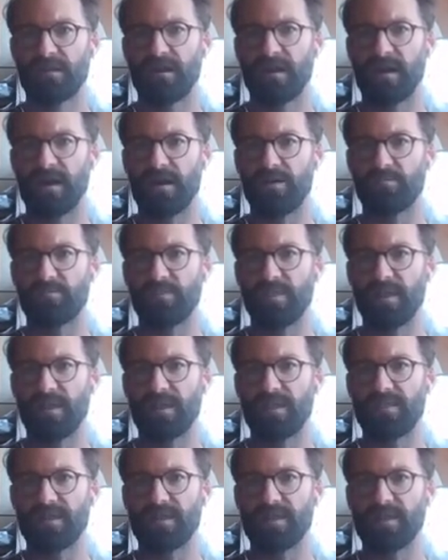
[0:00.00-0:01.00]

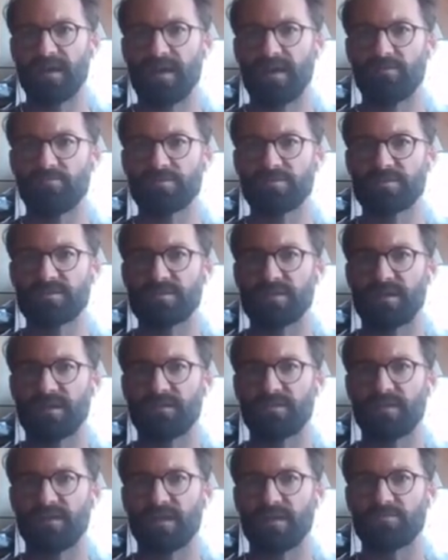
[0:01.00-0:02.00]
I was
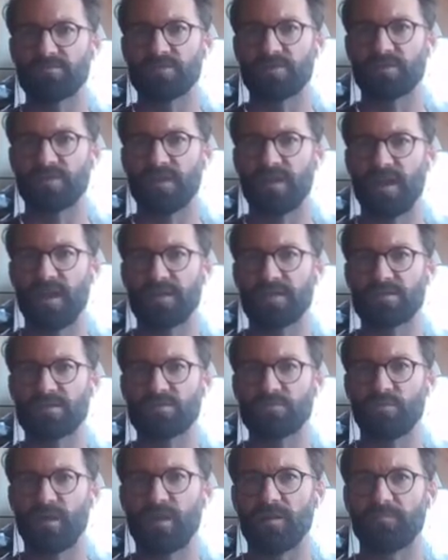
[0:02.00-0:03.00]
looking at
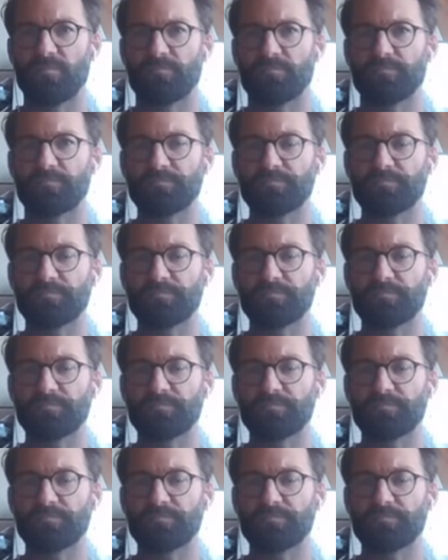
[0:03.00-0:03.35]
as well.